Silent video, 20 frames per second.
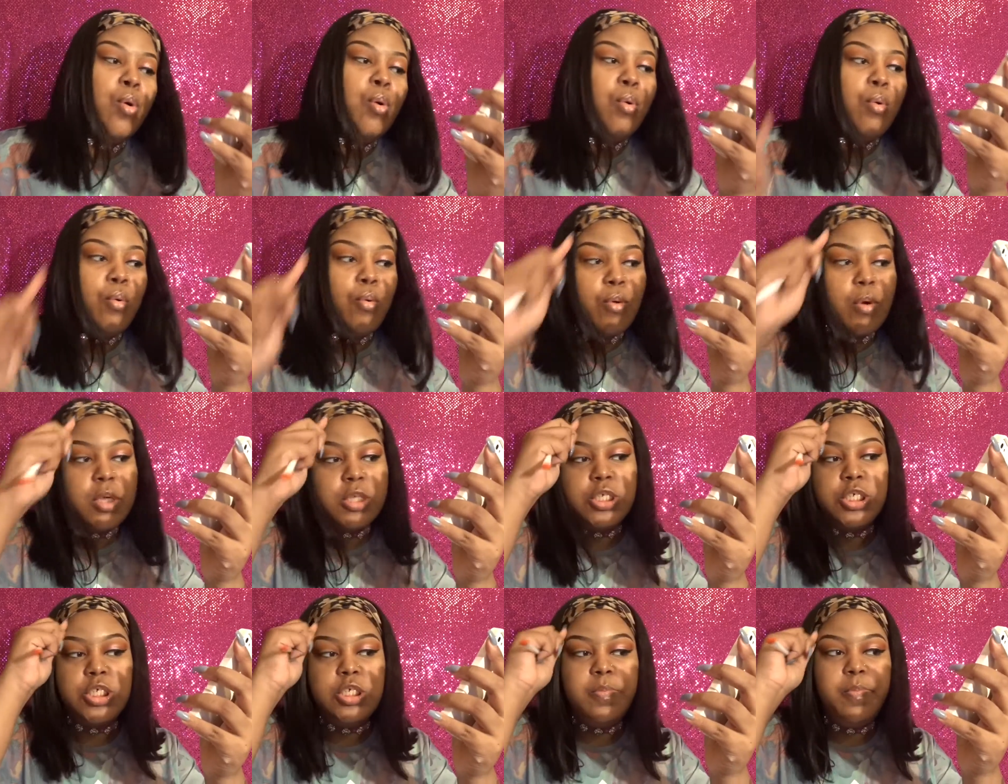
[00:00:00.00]

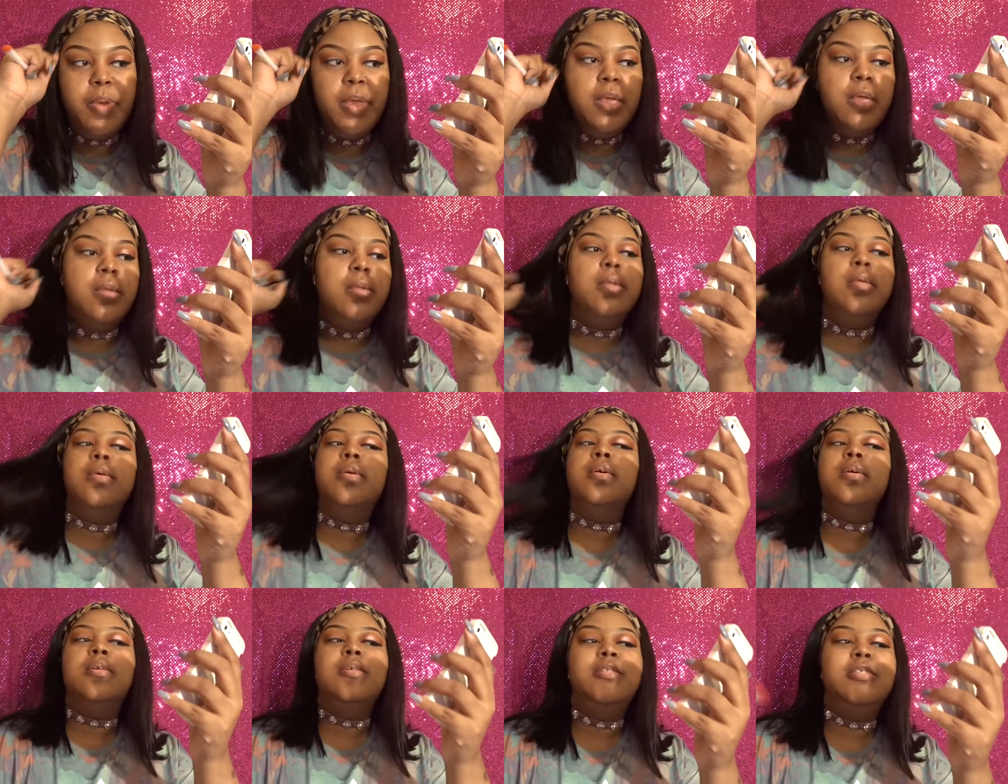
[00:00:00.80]
orangish pink
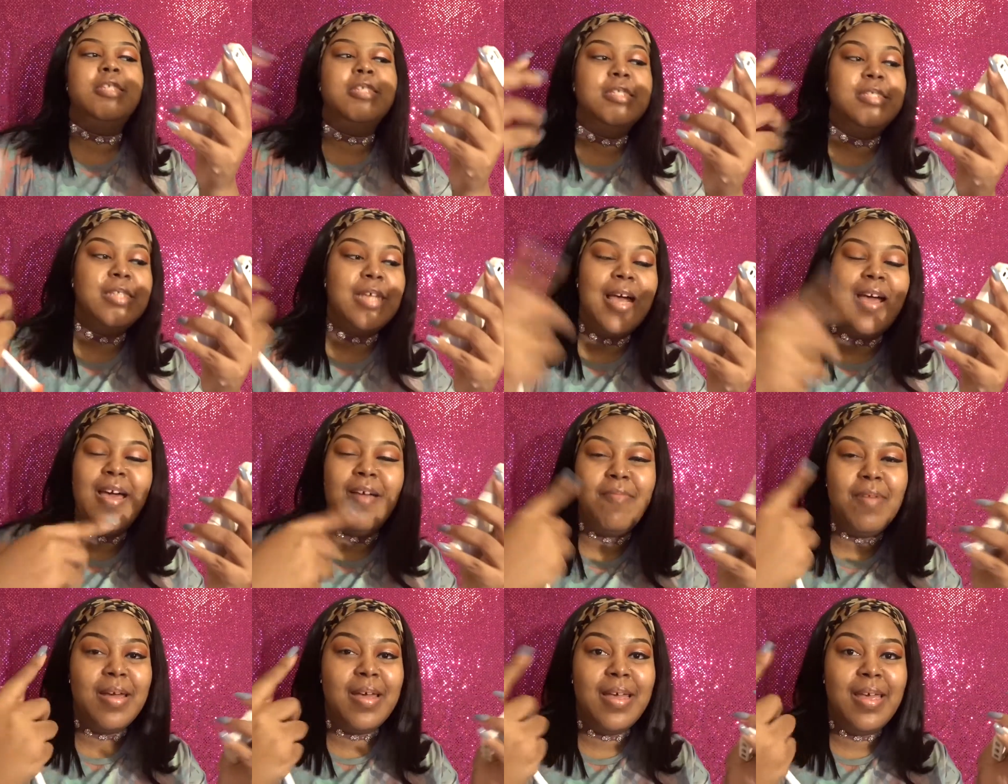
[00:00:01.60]
look. Just, I
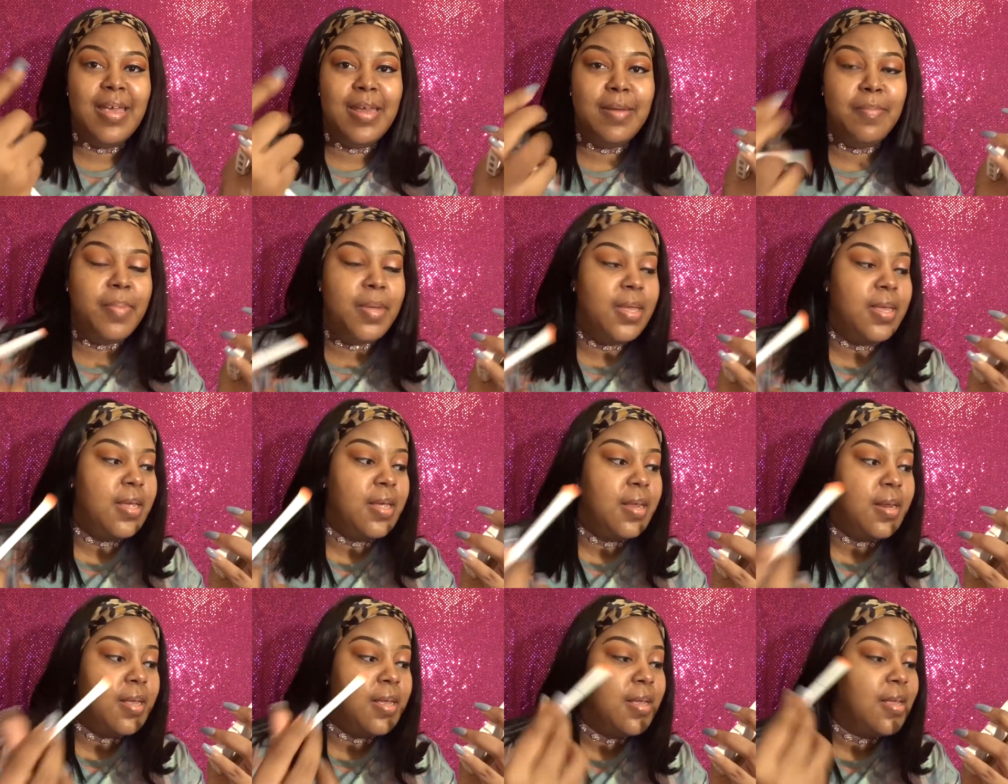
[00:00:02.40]
have like a hint of pink
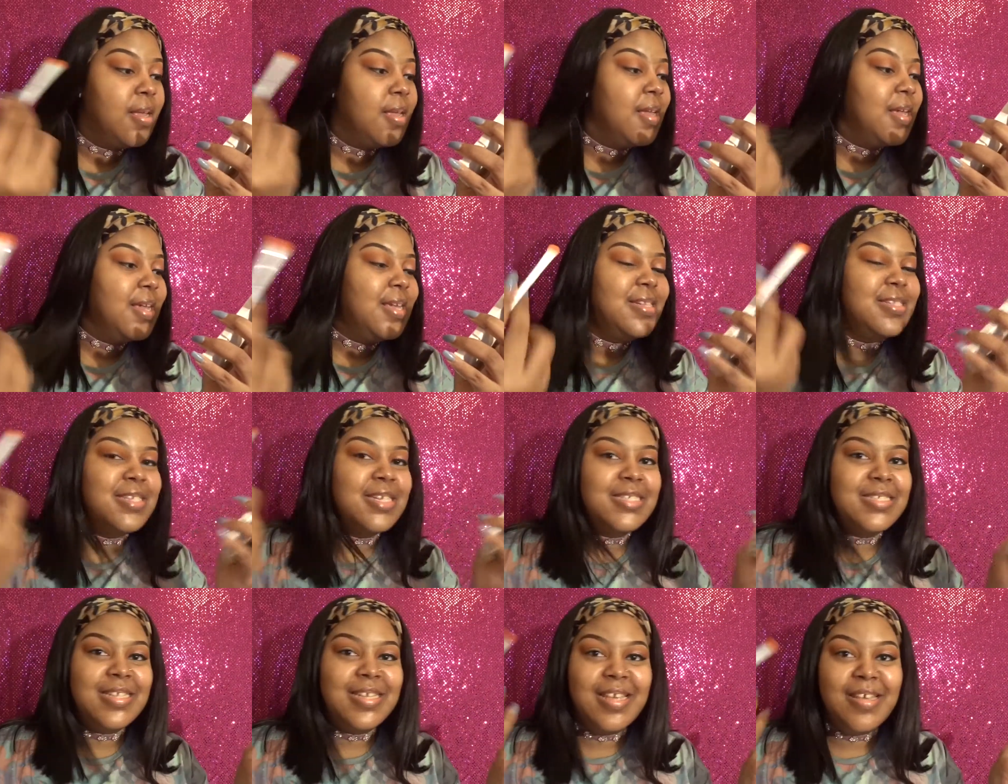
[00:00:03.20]
in it,
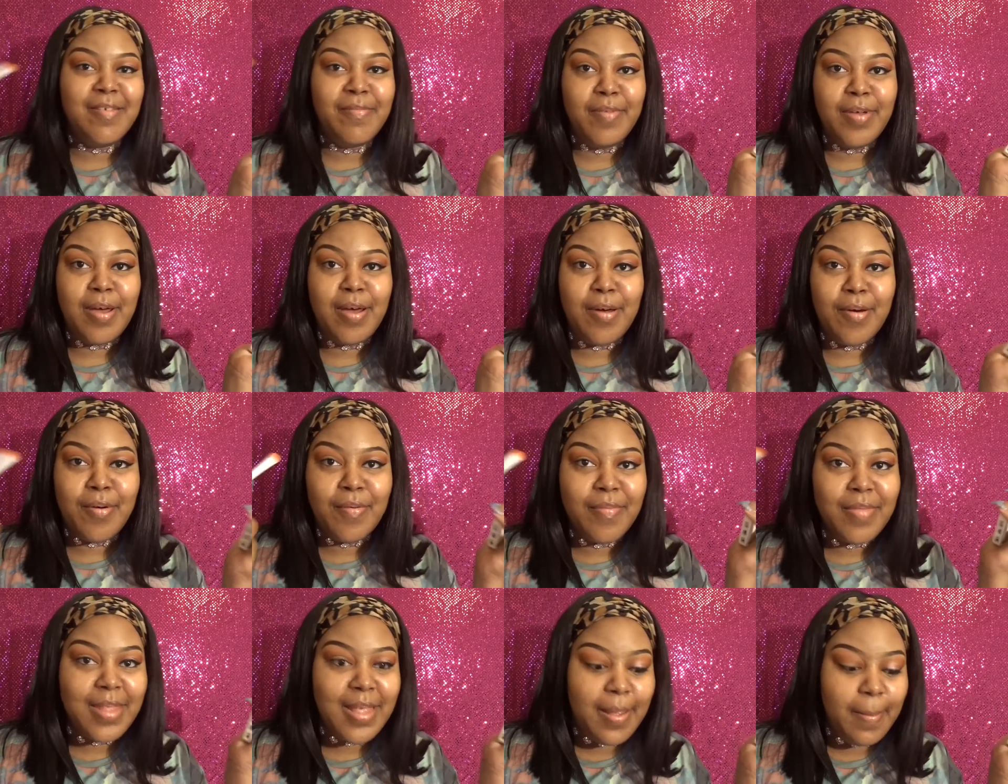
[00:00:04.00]
just to give
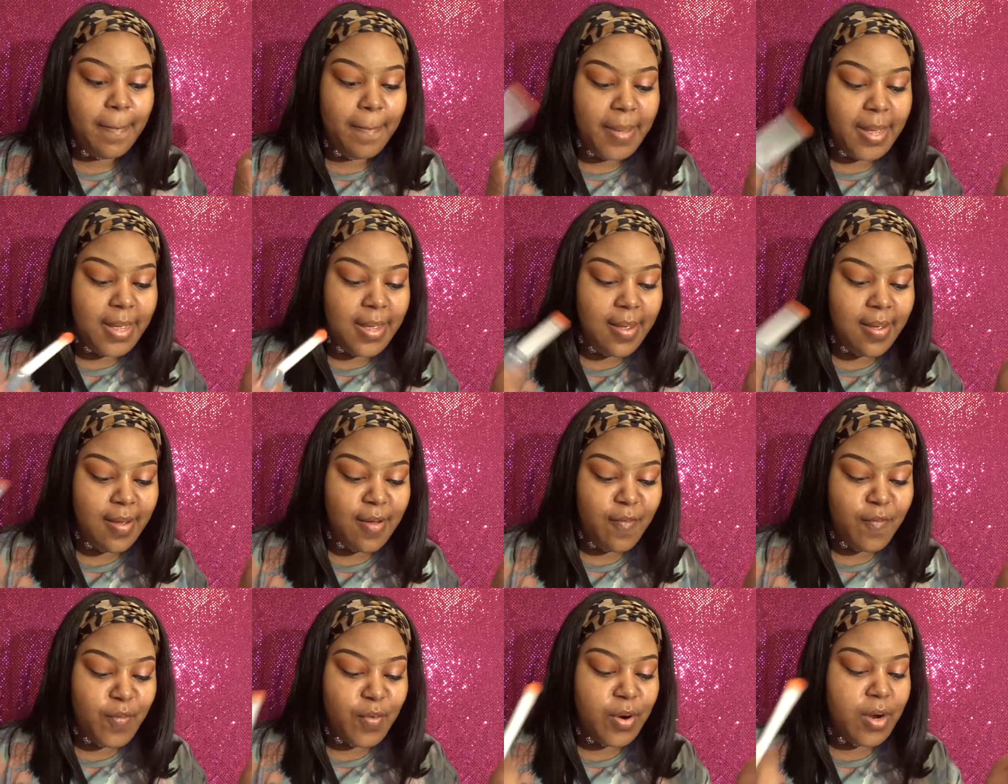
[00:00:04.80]
y'all that pink
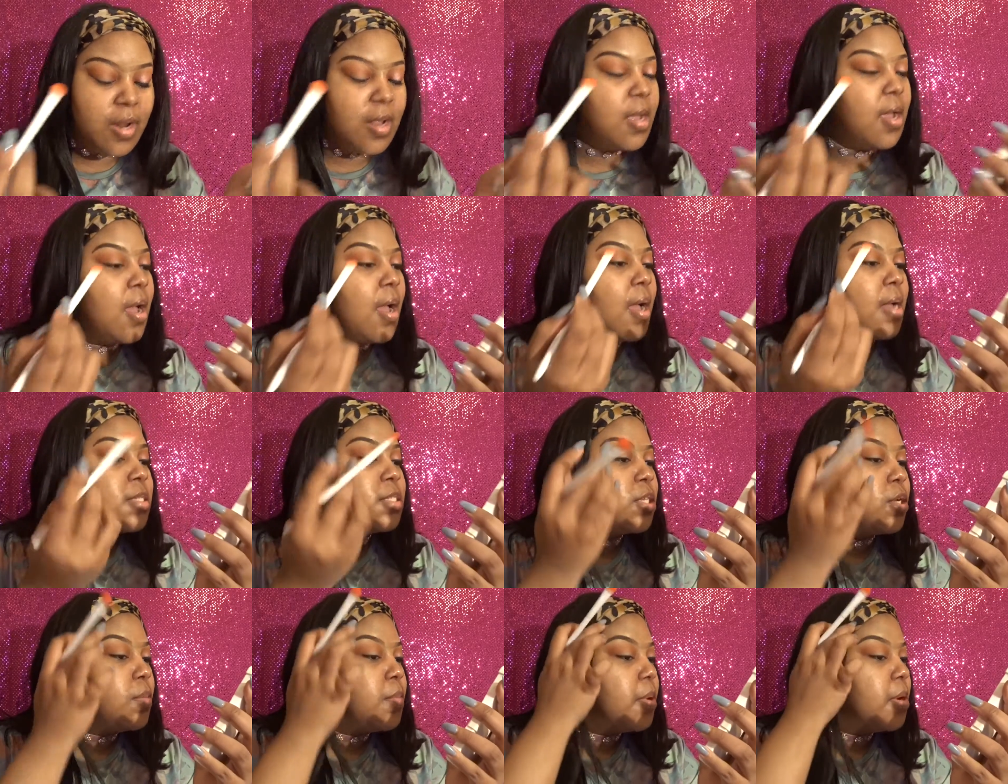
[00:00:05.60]
for
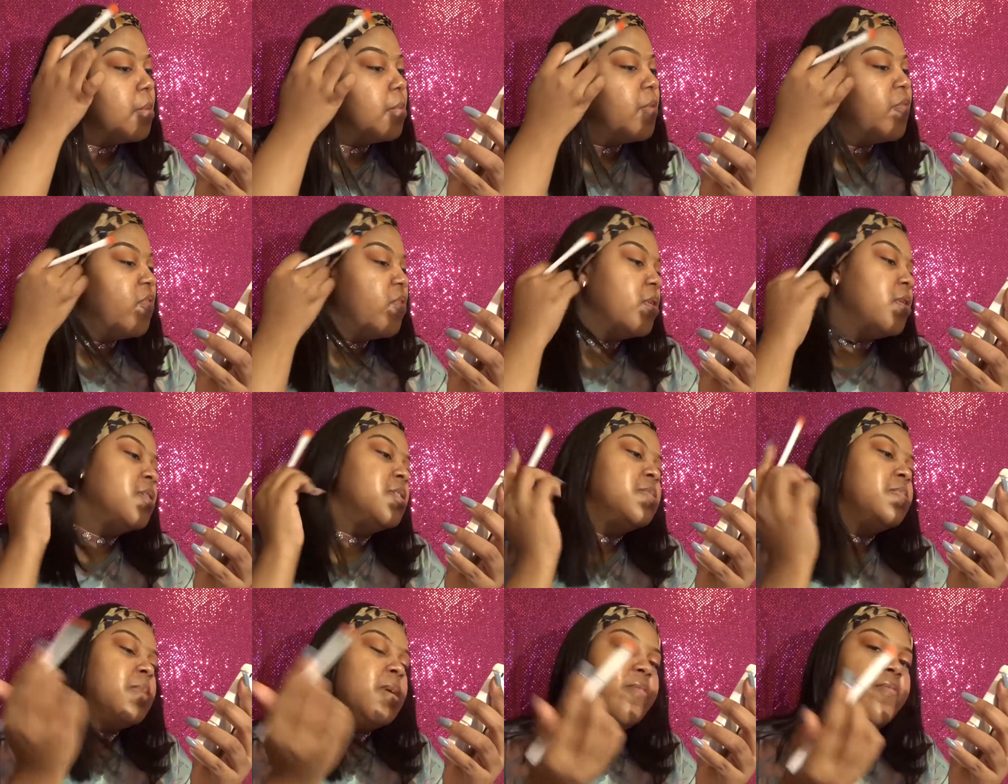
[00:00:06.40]
October before
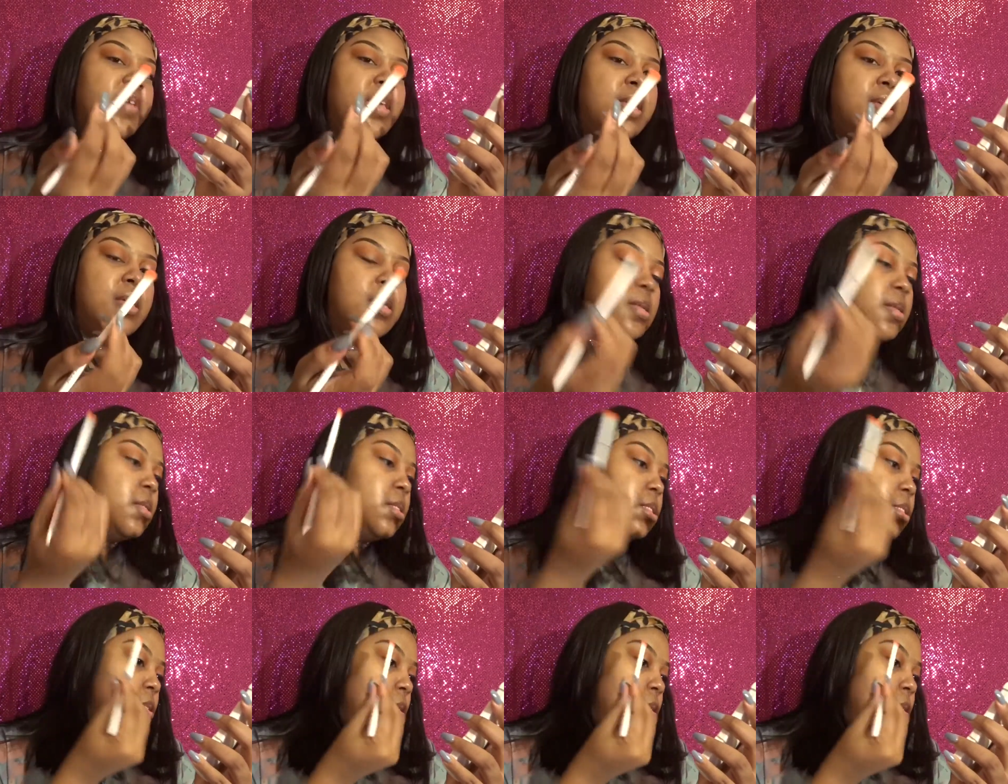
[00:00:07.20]
this month ends.